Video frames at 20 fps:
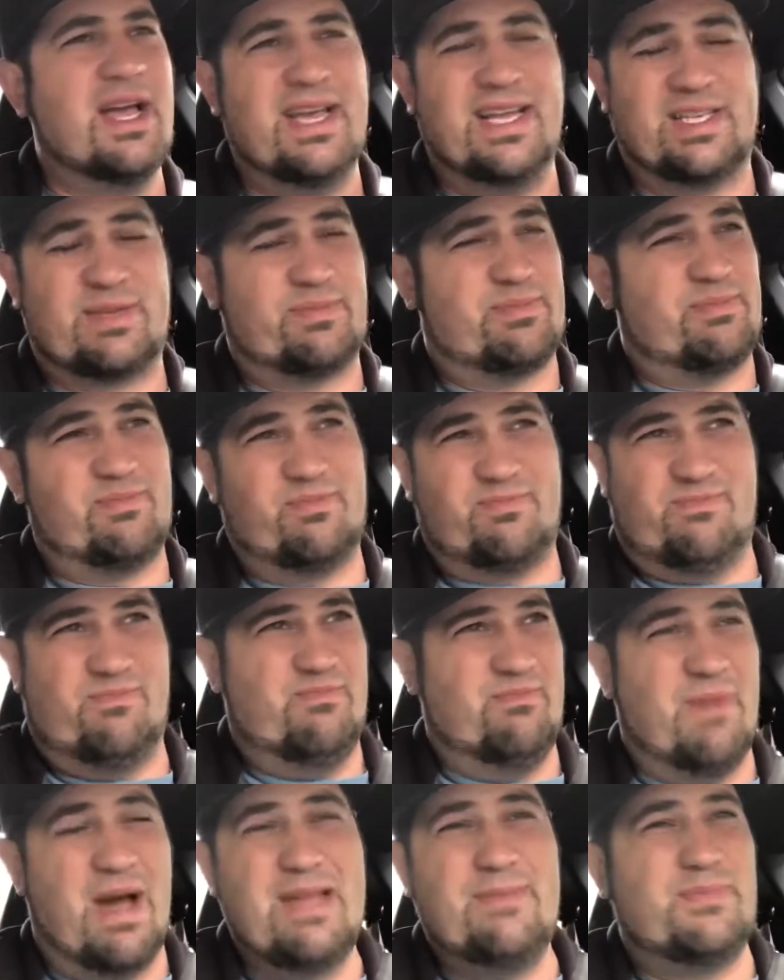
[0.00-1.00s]
It's
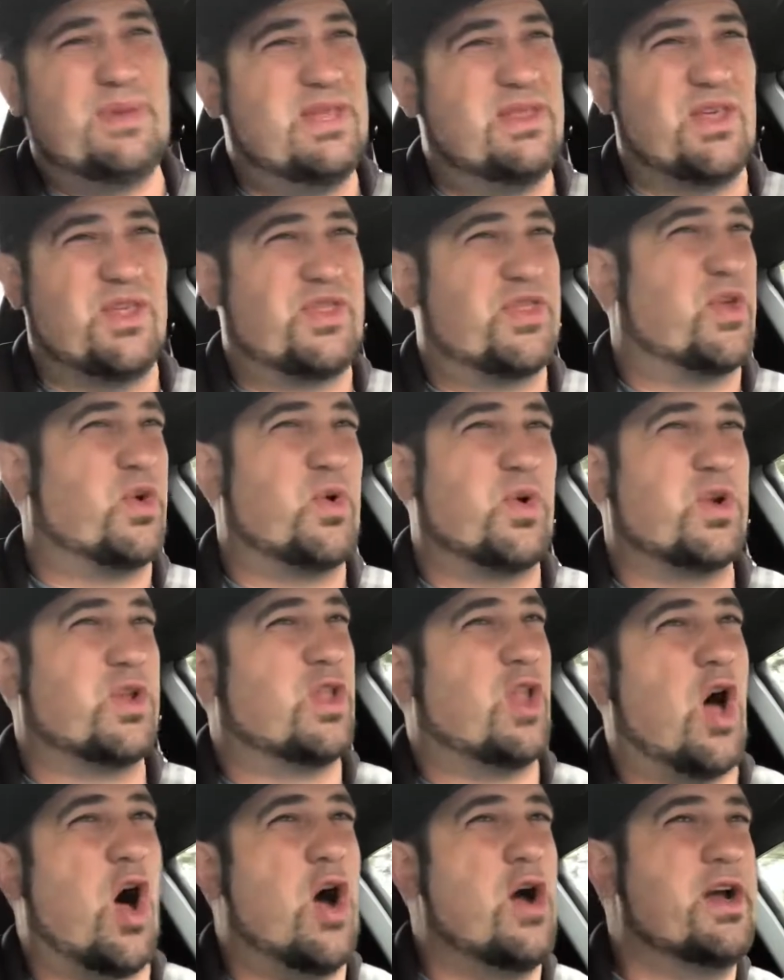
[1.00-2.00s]
might be the third
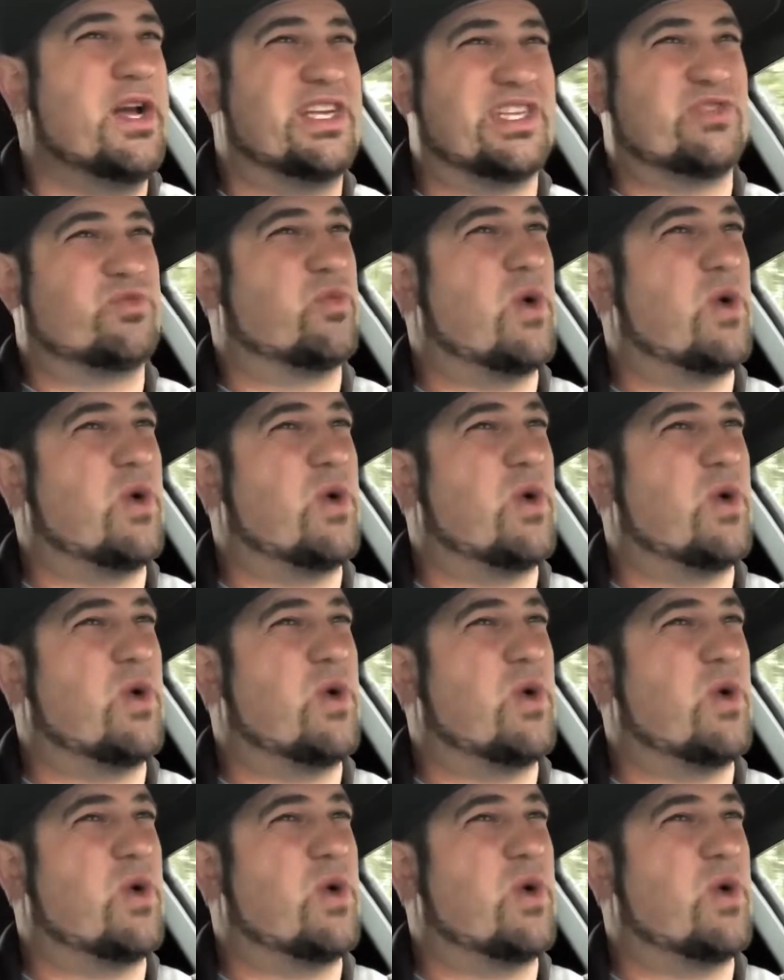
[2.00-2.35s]
longest